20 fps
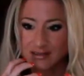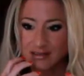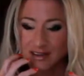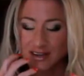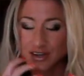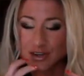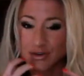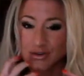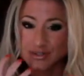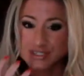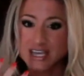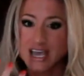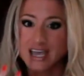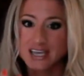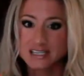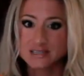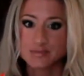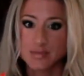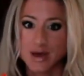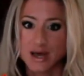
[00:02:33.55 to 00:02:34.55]
your
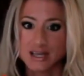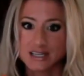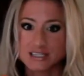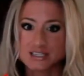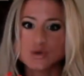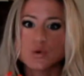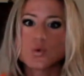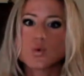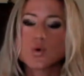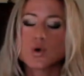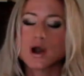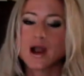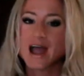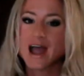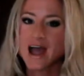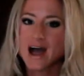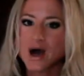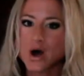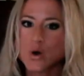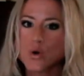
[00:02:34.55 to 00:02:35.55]
taste buds or
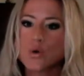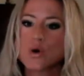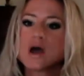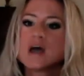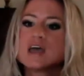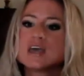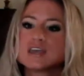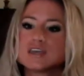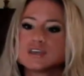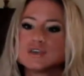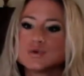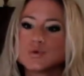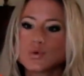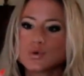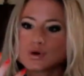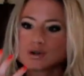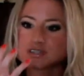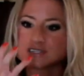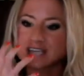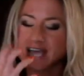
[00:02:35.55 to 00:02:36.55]
how
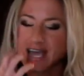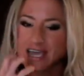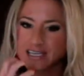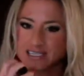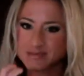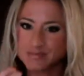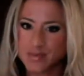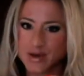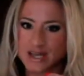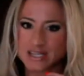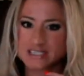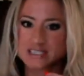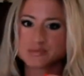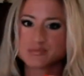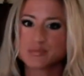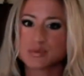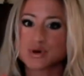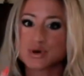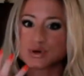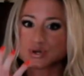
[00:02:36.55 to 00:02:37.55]
your taste buds
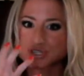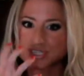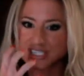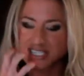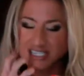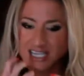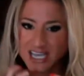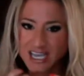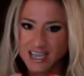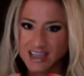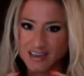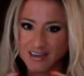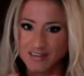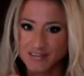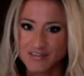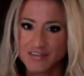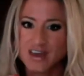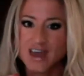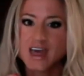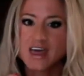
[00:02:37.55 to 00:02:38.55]

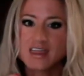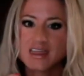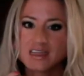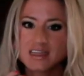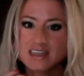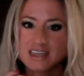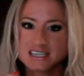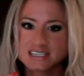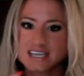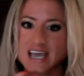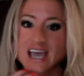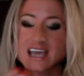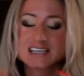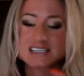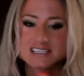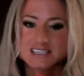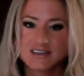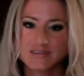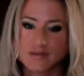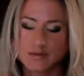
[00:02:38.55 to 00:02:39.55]
perceive the
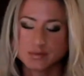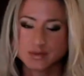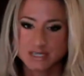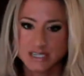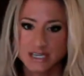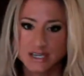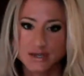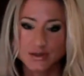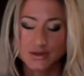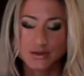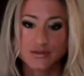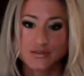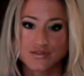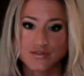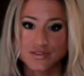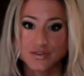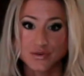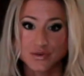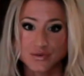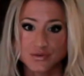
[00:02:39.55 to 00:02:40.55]
taste of a particular
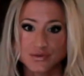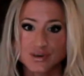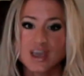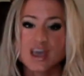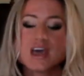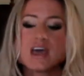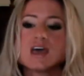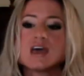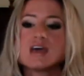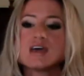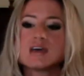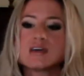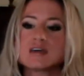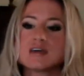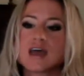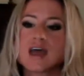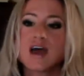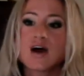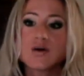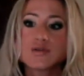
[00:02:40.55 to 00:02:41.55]
food.
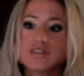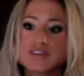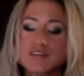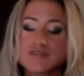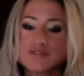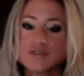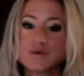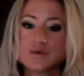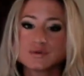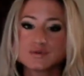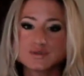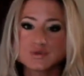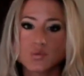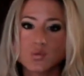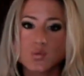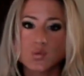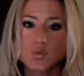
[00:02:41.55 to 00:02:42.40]
Healthy foods